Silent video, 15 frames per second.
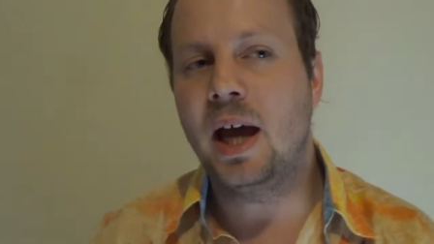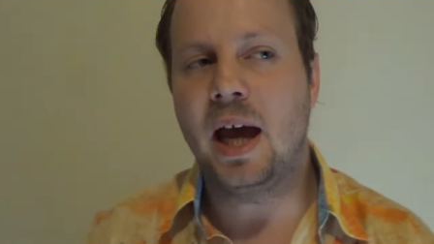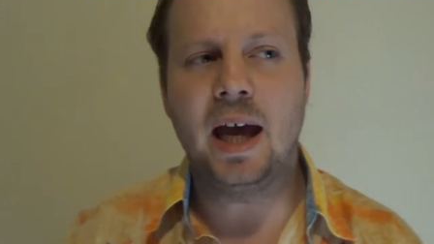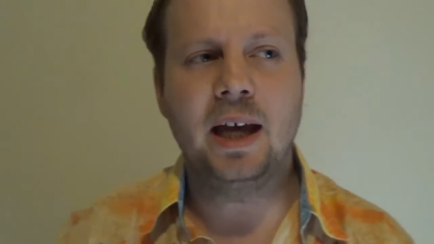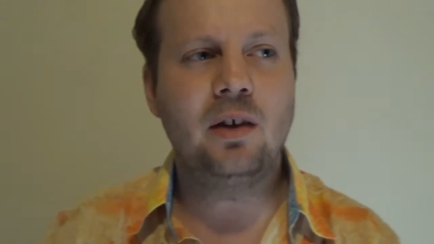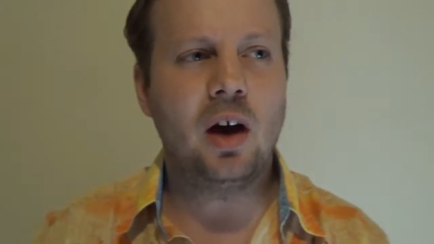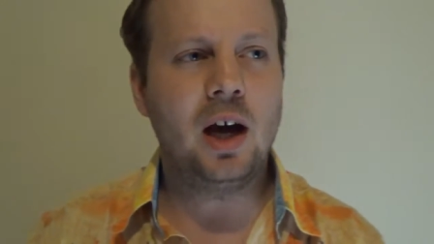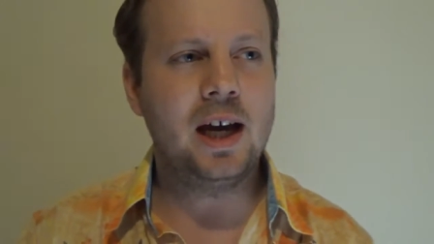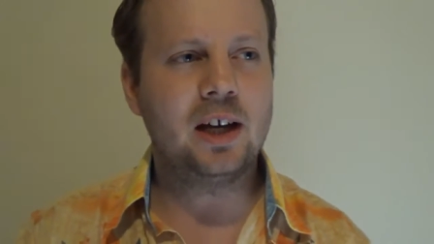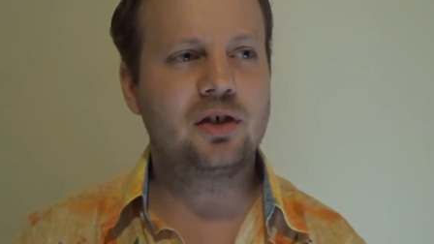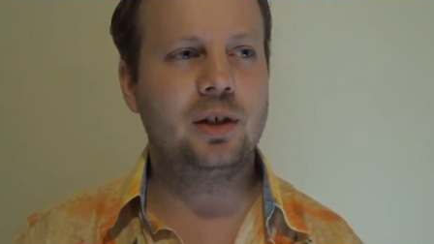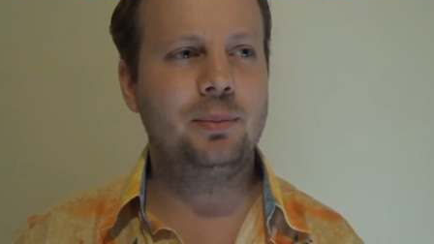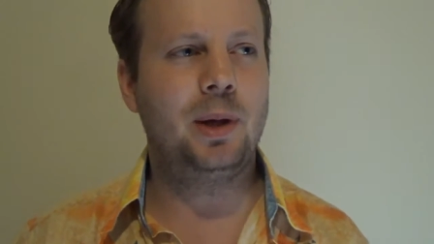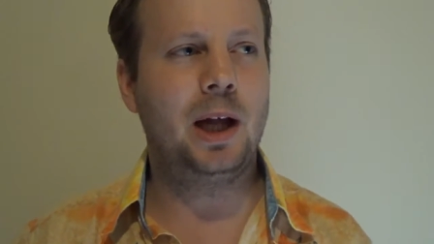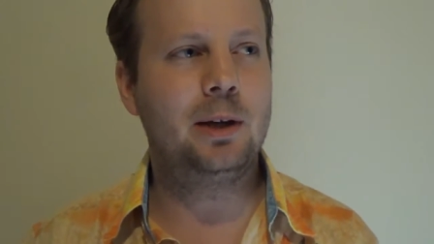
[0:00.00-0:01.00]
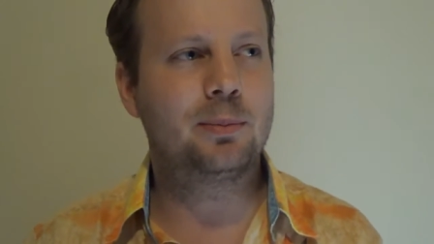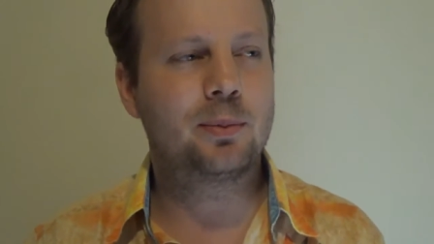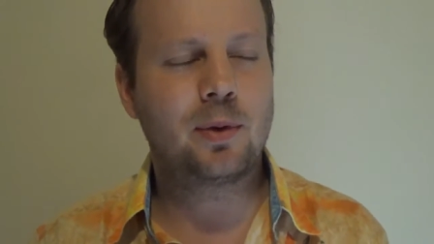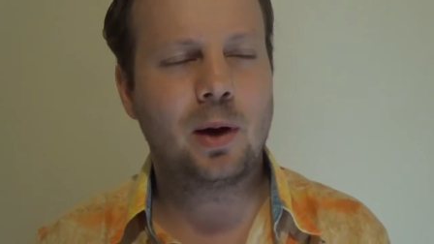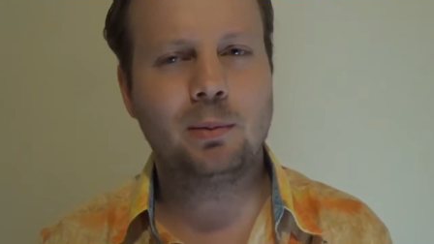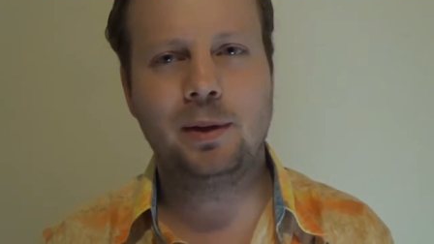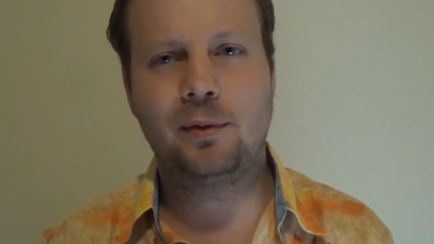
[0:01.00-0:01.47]
and I actually played it
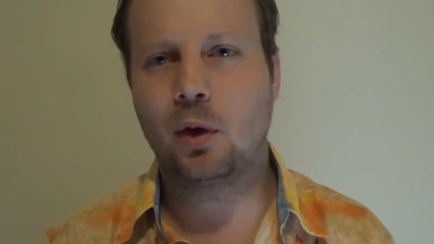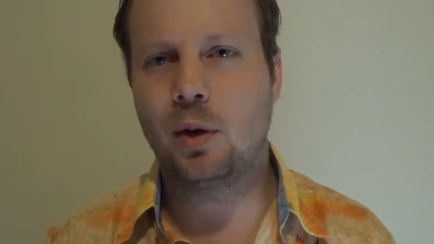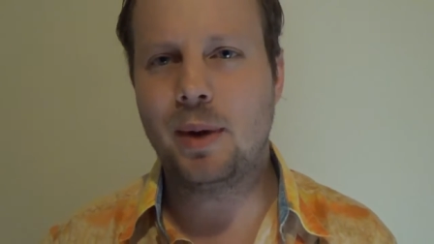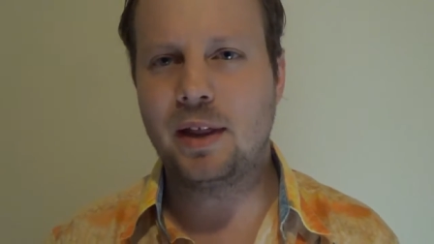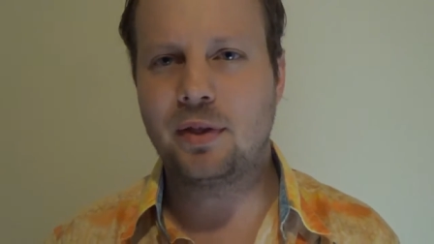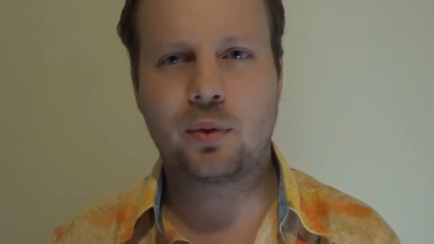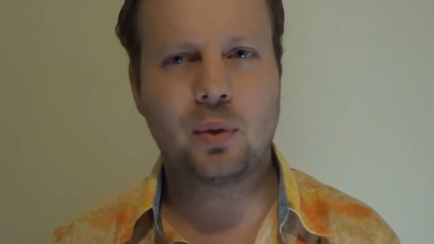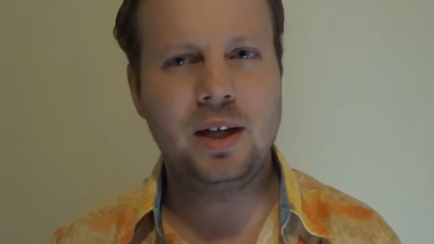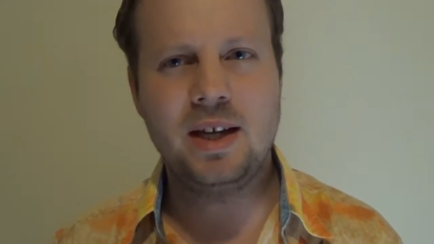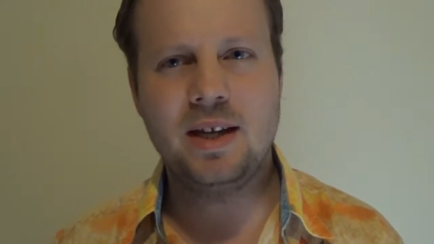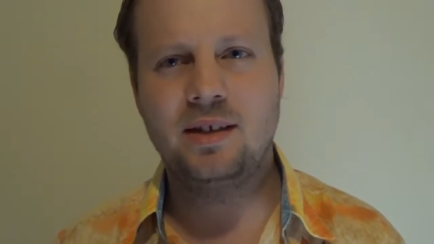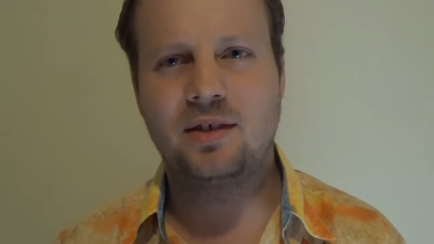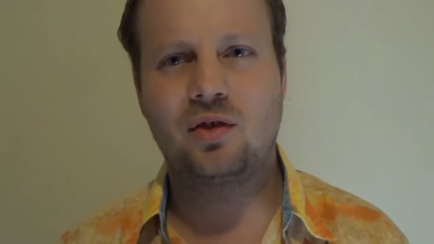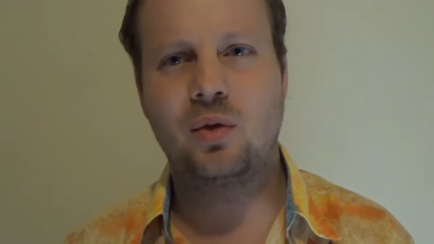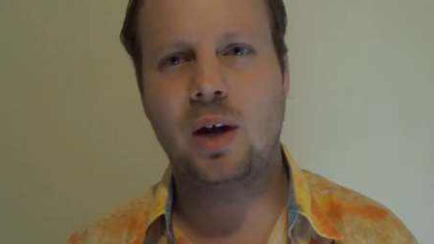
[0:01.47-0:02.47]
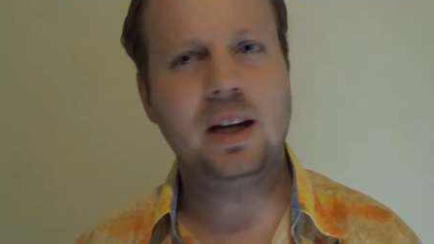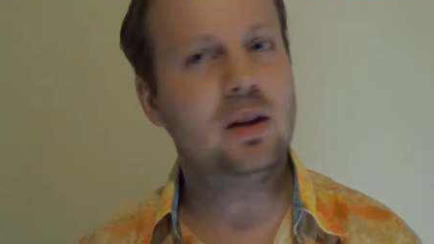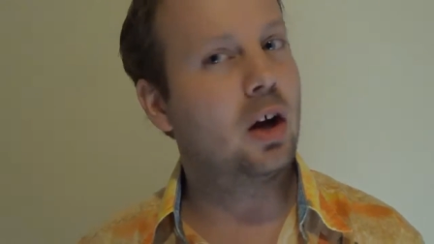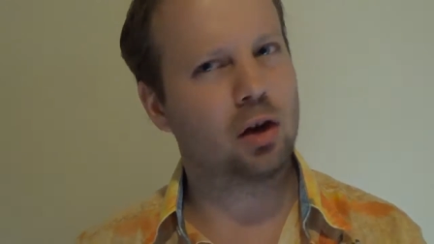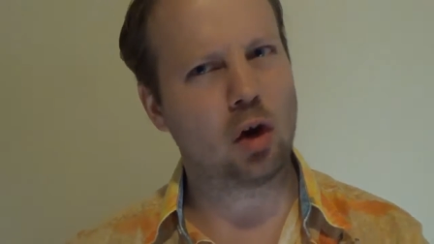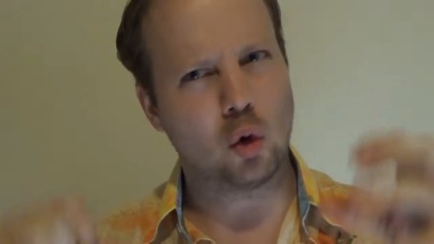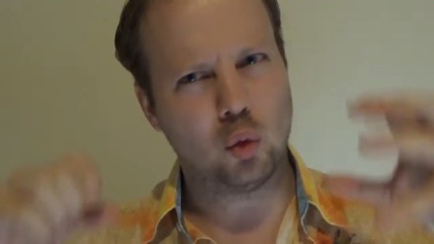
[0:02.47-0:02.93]
probably for about 3 years straight
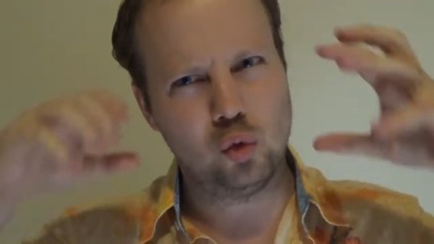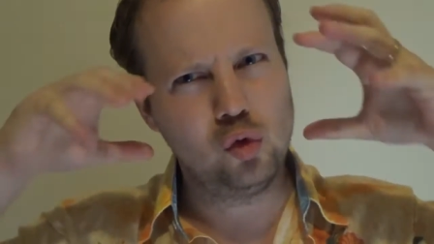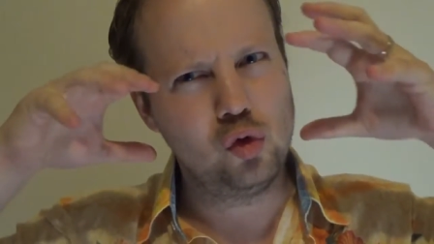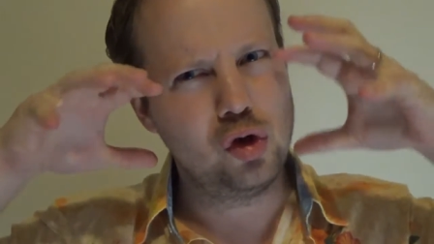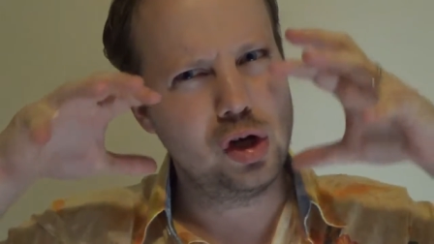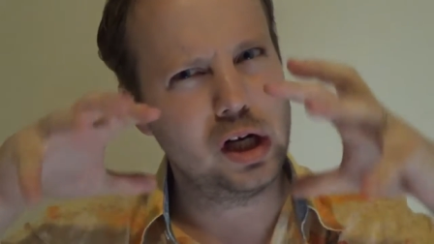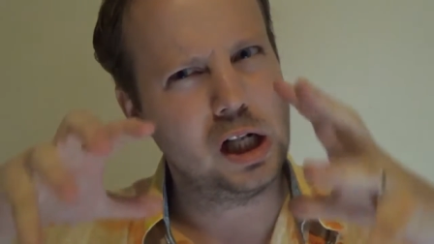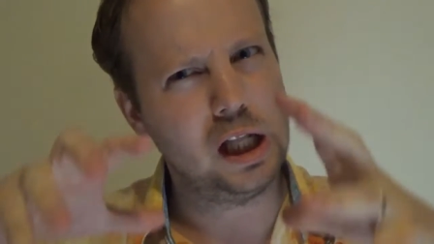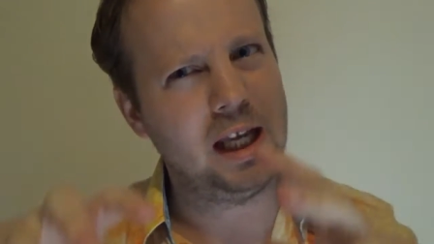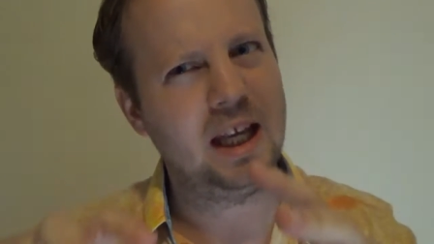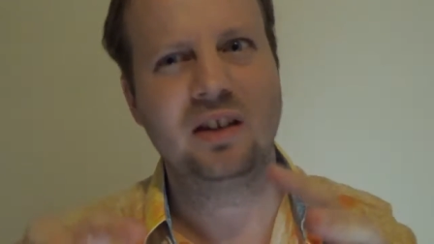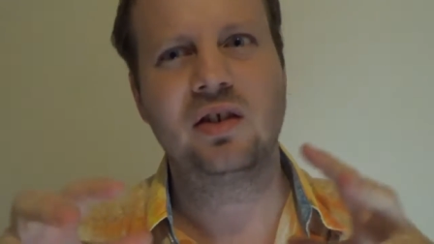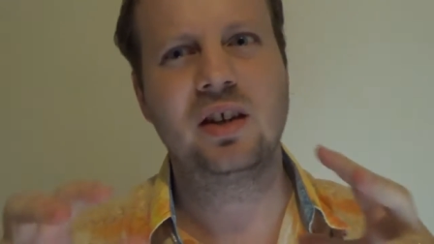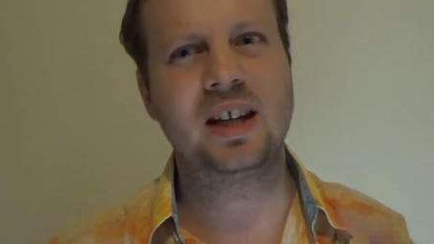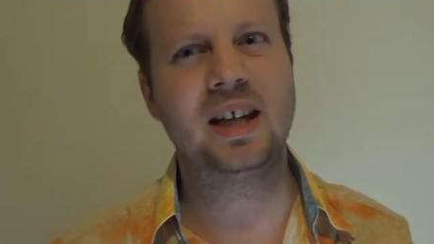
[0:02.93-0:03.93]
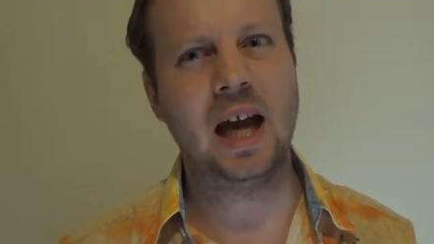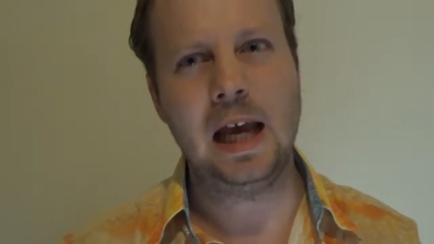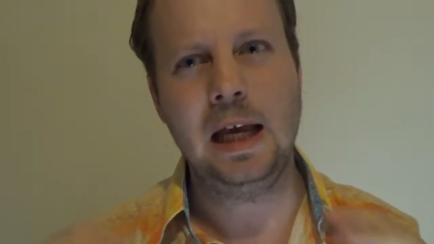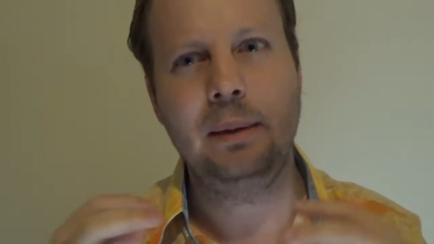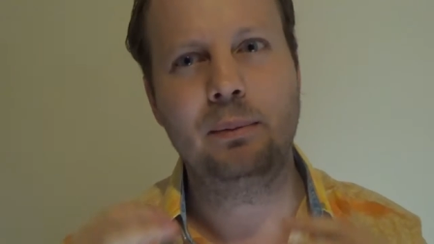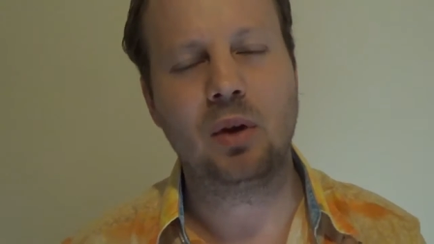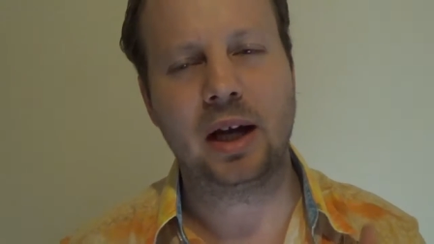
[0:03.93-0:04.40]
and I got really into the game.